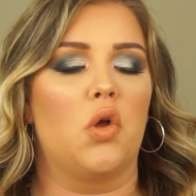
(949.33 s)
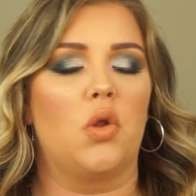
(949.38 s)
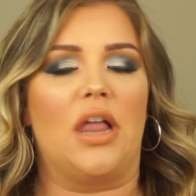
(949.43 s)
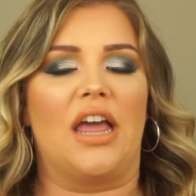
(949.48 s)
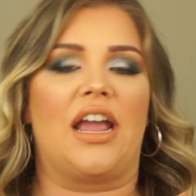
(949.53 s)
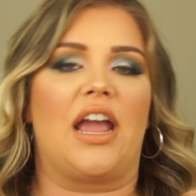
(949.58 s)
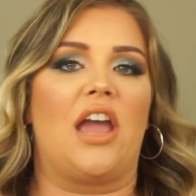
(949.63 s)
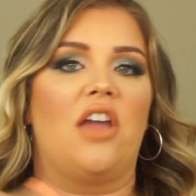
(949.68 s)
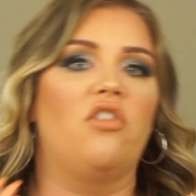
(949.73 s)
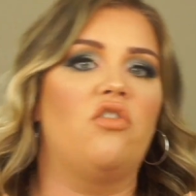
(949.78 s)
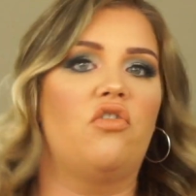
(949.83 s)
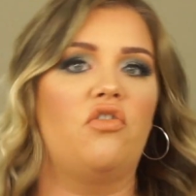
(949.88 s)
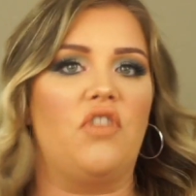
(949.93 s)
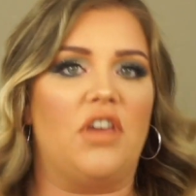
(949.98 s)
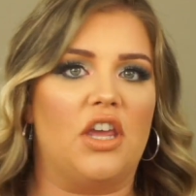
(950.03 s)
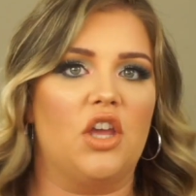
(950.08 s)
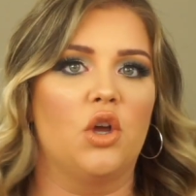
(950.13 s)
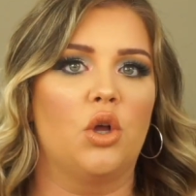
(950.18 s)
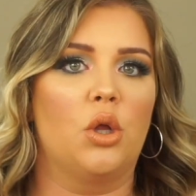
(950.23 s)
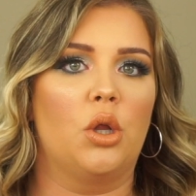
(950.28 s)
Like, I
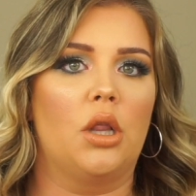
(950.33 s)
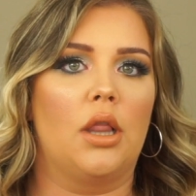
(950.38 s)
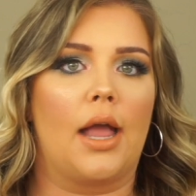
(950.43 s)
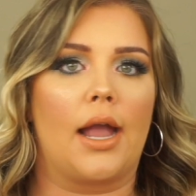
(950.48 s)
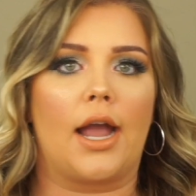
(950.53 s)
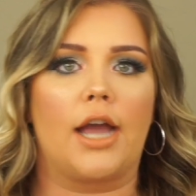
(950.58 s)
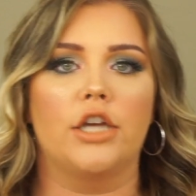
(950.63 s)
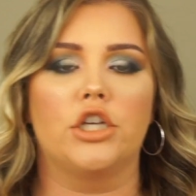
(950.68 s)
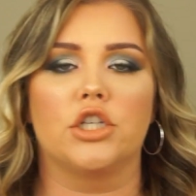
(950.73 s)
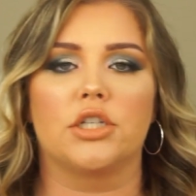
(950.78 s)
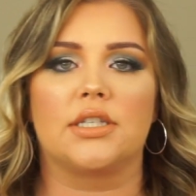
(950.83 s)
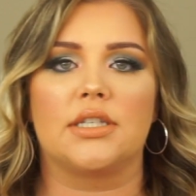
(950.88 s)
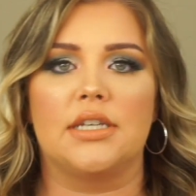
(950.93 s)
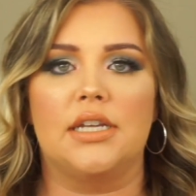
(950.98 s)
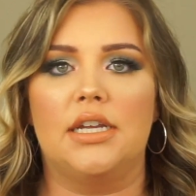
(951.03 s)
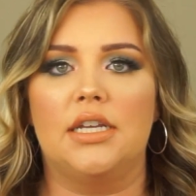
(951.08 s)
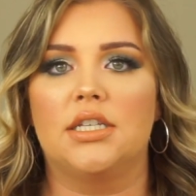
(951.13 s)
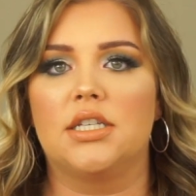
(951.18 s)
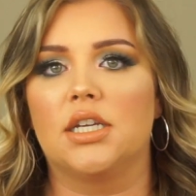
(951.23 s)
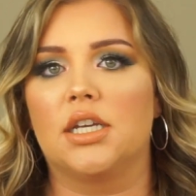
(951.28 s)
feel like I just
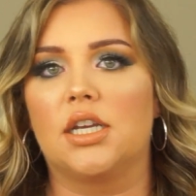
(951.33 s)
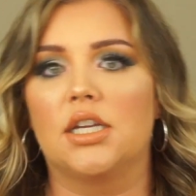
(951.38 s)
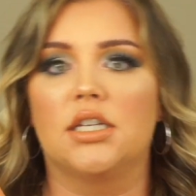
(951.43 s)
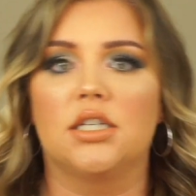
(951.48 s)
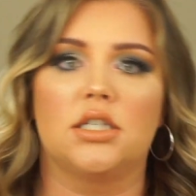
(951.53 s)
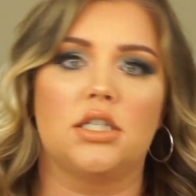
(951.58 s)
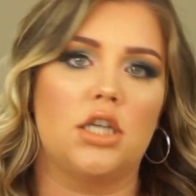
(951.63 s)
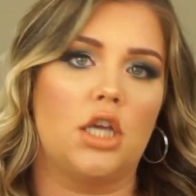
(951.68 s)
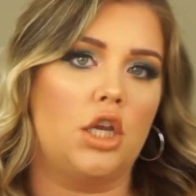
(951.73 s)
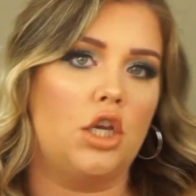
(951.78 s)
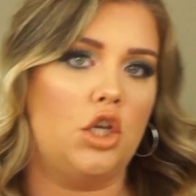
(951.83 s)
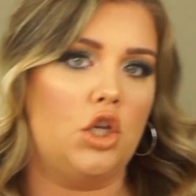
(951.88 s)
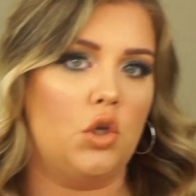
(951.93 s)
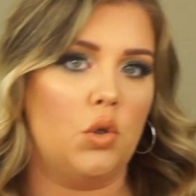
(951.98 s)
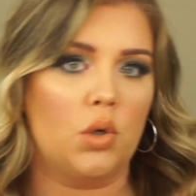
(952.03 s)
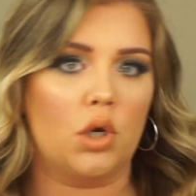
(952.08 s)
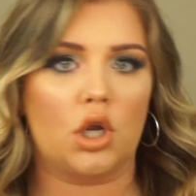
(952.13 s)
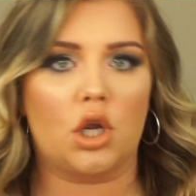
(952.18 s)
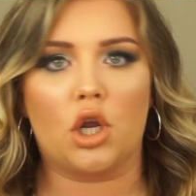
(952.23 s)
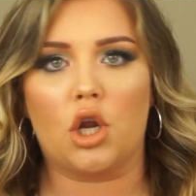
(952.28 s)
need to continue
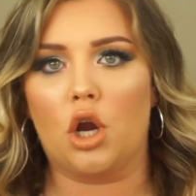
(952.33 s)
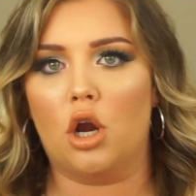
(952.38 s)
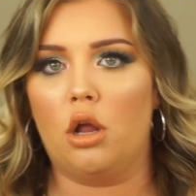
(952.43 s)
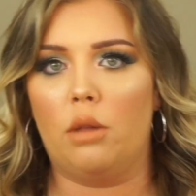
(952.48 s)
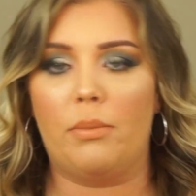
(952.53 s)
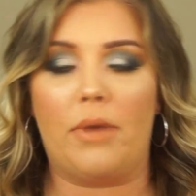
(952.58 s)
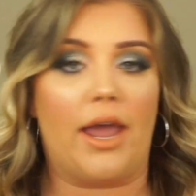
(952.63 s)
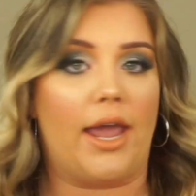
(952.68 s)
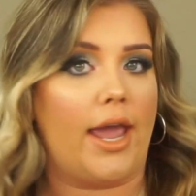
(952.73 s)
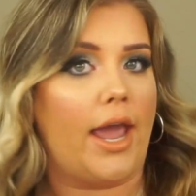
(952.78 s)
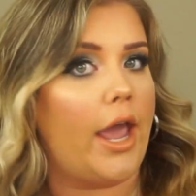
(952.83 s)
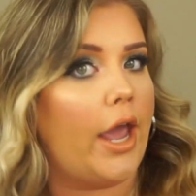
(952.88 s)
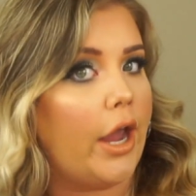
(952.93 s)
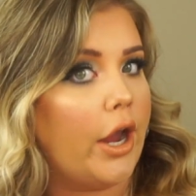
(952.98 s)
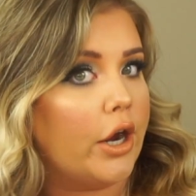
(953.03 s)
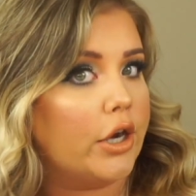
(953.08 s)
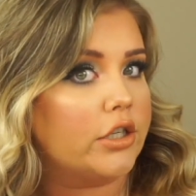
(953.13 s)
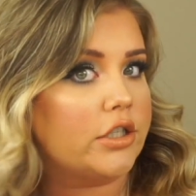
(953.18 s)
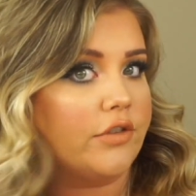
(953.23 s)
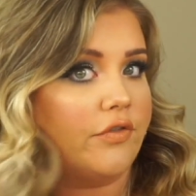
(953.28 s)
to curl my
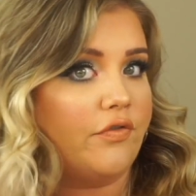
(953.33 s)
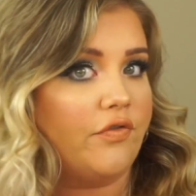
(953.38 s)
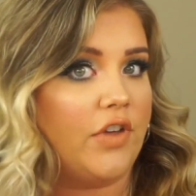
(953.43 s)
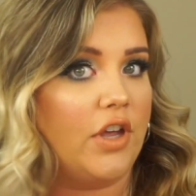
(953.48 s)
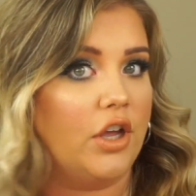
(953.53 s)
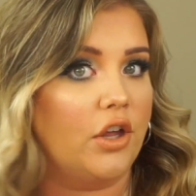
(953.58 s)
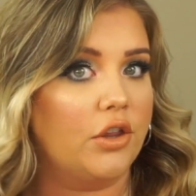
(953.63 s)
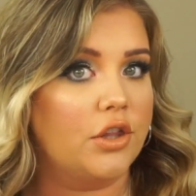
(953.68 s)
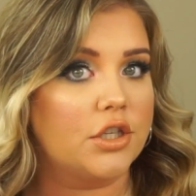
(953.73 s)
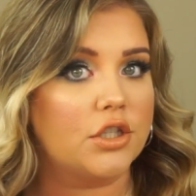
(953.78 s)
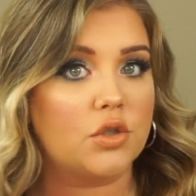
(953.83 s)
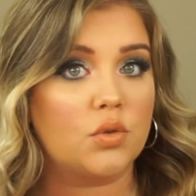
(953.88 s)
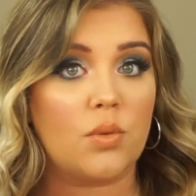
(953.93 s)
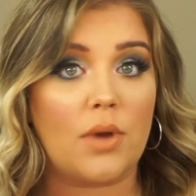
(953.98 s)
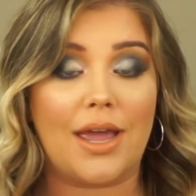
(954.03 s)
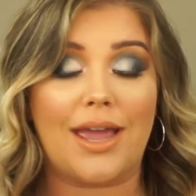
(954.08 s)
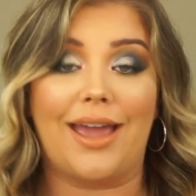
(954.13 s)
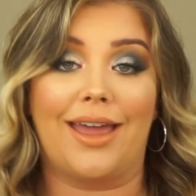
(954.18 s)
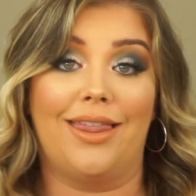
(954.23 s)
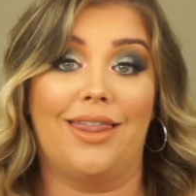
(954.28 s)
hair to feel this way.
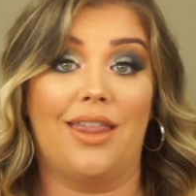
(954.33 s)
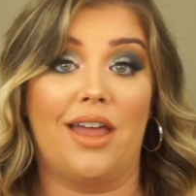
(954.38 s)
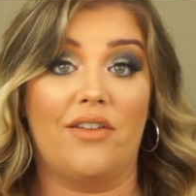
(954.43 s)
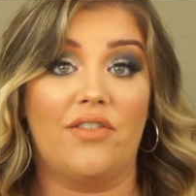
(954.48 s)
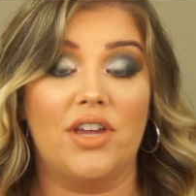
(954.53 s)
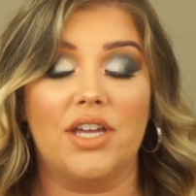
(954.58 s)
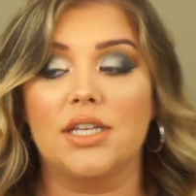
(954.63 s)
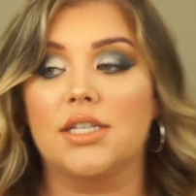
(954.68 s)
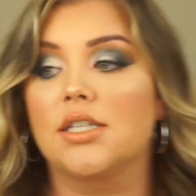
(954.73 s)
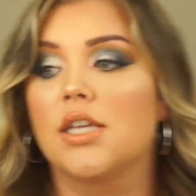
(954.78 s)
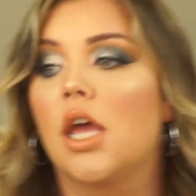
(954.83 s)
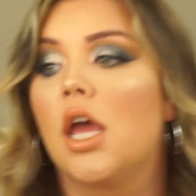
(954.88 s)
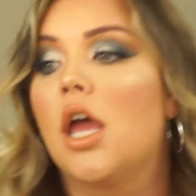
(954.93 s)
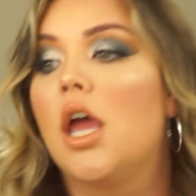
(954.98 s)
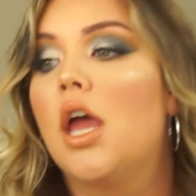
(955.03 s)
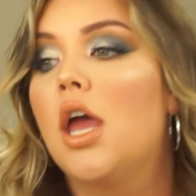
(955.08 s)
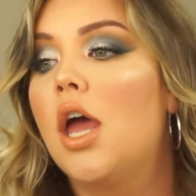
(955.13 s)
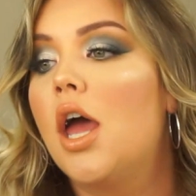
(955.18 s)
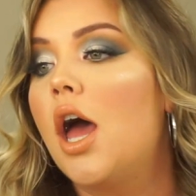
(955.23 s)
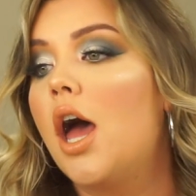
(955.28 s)
I love it.
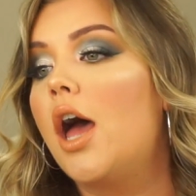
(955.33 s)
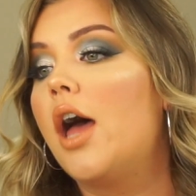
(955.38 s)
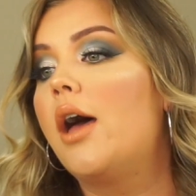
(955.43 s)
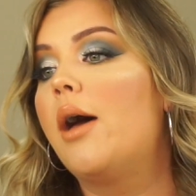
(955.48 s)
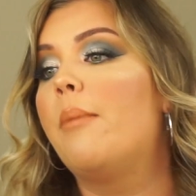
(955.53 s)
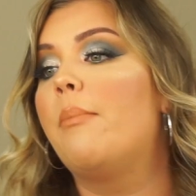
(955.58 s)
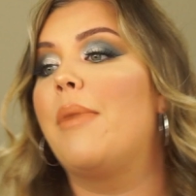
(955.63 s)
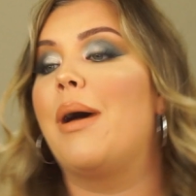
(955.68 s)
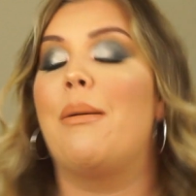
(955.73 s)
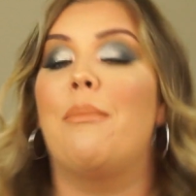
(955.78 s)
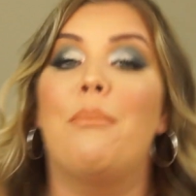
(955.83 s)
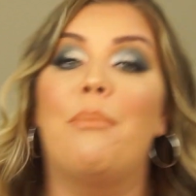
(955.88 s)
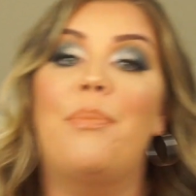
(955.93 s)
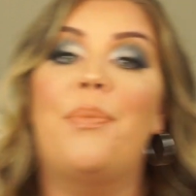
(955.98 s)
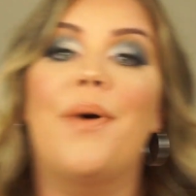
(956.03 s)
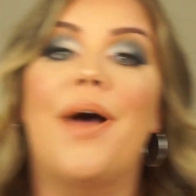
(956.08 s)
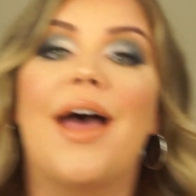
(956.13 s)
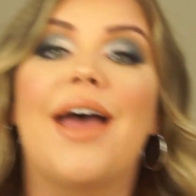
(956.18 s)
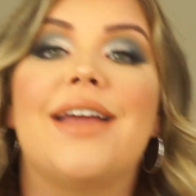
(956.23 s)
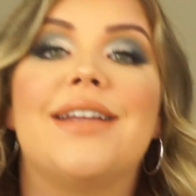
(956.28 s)

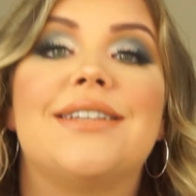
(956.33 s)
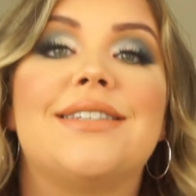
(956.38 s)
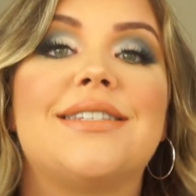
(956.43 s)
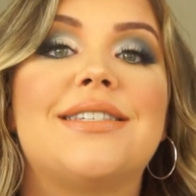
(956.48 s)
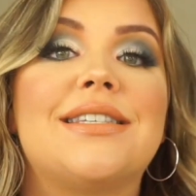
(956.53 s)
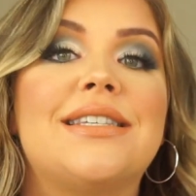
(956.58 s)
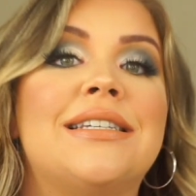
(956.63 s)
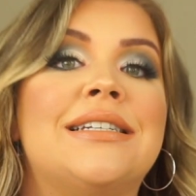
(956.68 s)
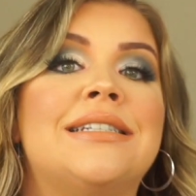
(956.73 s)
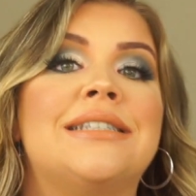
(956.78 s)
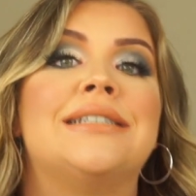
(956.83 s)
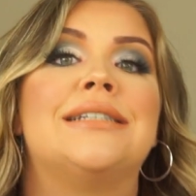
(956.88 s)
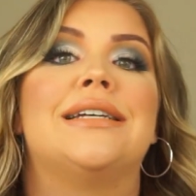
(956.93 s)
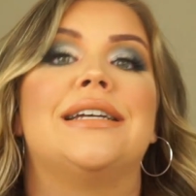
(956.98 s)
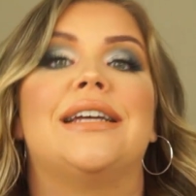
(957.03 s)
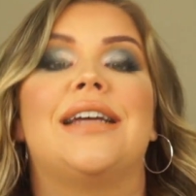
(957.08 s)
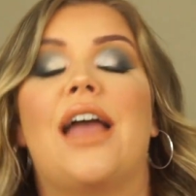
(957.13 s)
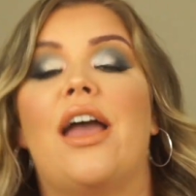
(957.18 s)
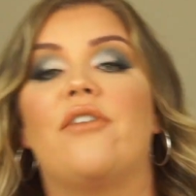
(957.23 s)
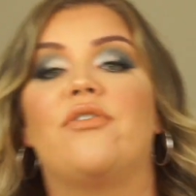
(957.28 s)
But
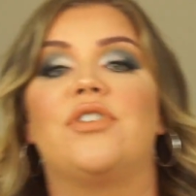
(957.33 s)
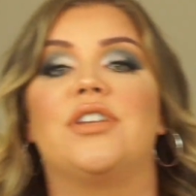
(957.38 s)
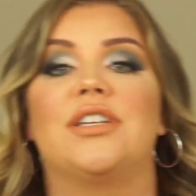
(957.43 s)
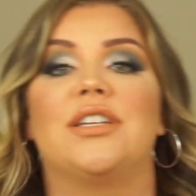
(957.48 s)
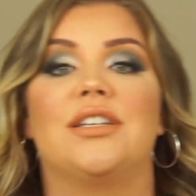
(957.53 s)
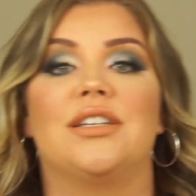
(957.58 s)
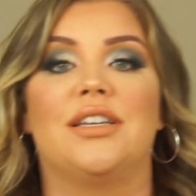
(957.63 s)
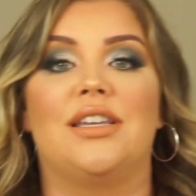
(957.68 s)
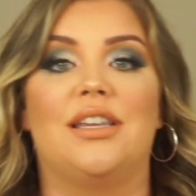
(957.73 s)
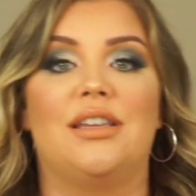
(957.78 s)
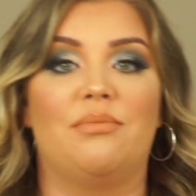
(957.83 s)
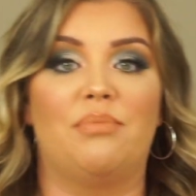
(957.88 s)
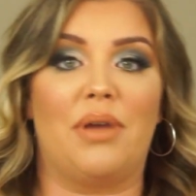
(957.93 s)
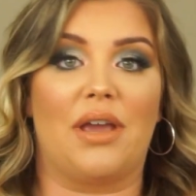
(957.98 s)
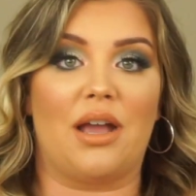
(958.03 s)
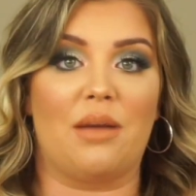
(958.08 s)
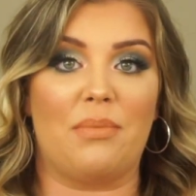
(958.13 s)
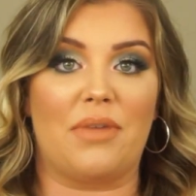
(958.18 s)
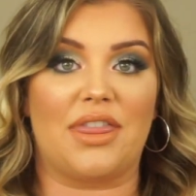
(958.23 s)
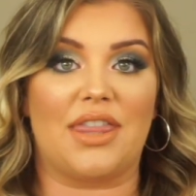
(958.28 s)
I have to pick
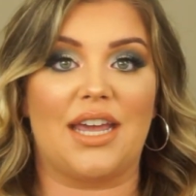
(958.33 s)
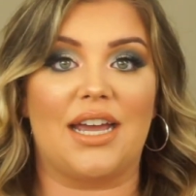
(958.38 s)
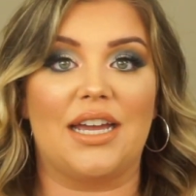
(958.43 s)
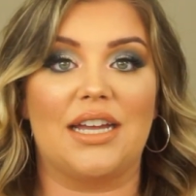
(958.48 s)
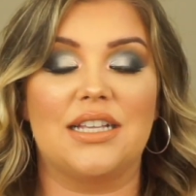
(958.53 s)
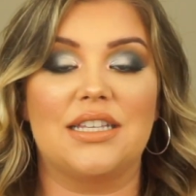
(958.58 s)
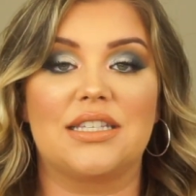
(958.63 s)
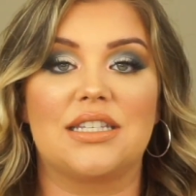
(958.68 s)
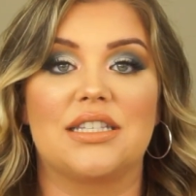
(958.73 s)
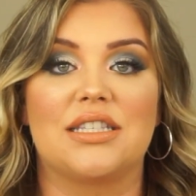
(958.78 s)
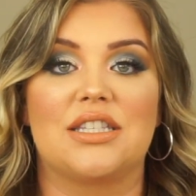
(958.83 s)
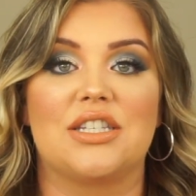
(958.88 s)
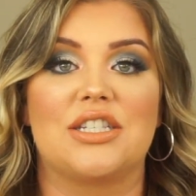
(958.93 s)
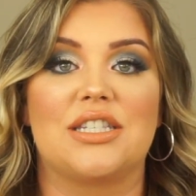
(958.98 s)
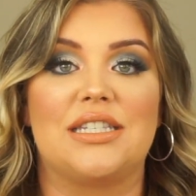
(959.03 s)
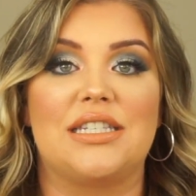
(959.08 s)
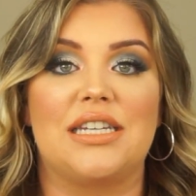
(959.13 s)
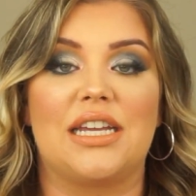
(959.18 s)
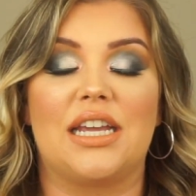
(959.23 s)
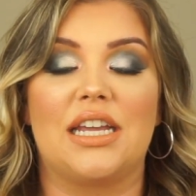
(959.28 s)
up my thighs because they're
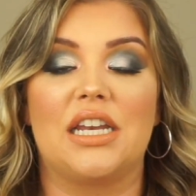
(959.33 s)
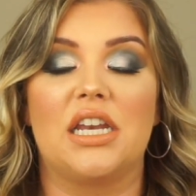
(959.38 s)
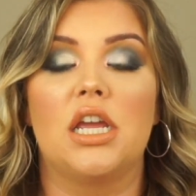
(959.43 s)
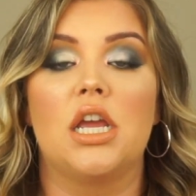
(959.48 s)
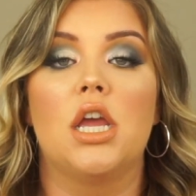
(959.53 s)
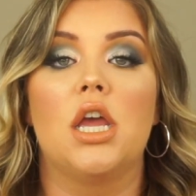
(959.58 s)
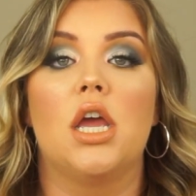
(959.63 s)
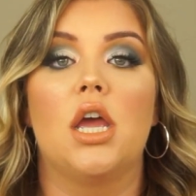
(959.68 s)
sticking.